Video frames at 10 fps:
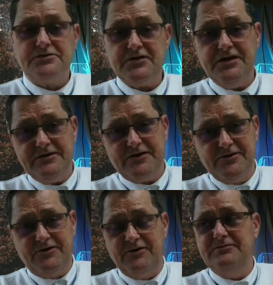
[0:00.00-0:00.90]
So there you
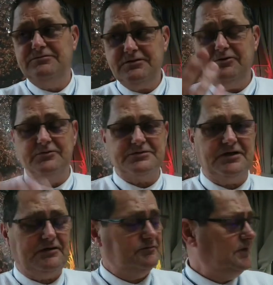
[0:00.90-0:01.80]
go. How was
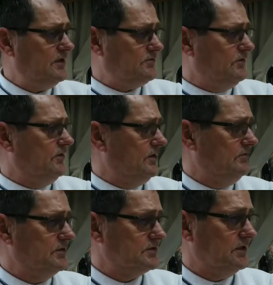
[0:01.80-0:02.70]
that? I thought
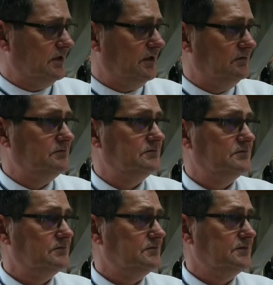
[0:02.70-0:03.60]
that was a,
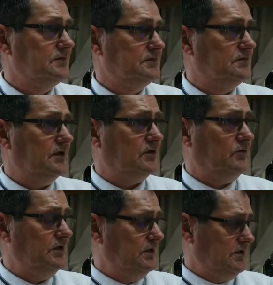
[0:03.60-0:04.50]
a
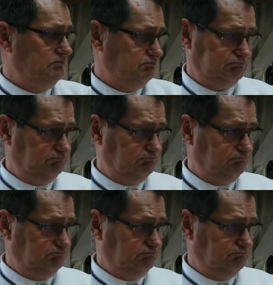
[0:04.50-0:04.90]
quite a